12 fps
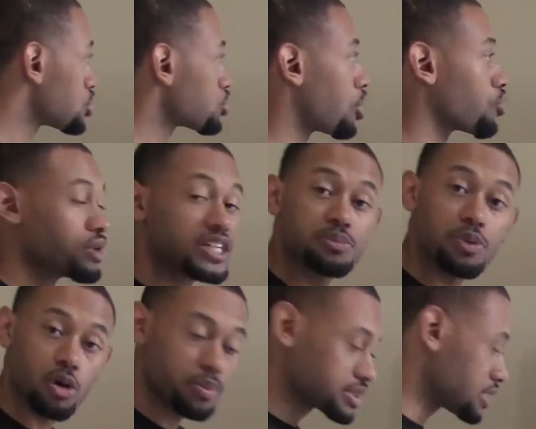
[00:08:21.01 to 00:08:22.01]
So a REIT's
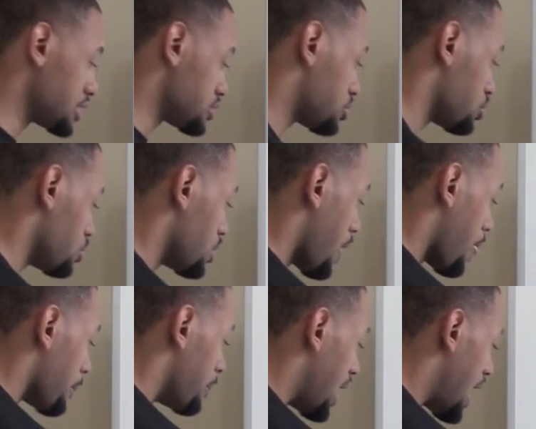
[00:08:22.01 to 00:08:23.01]
purpose is to
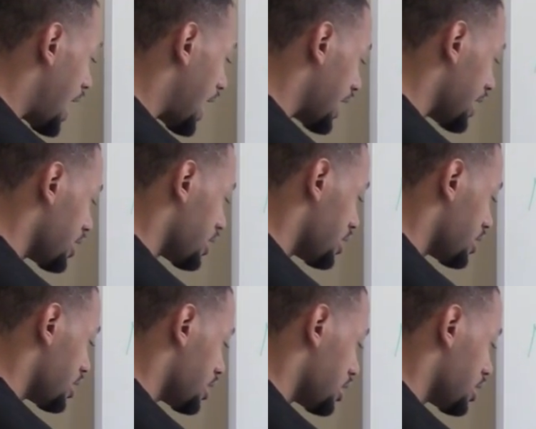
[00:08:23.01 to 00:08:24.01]
buy
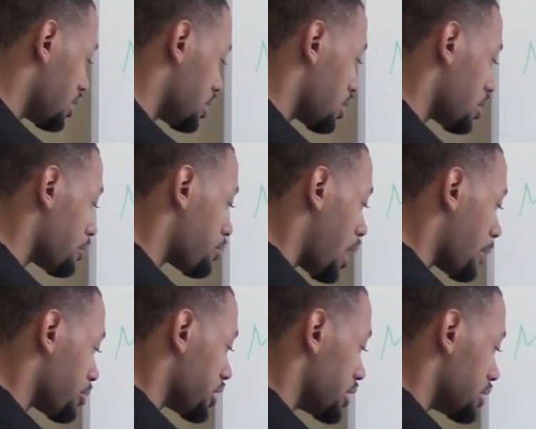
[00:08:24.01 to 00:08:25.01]

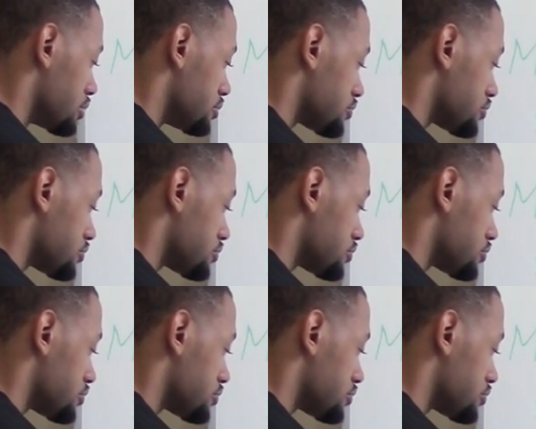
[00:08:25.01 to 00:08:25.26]
property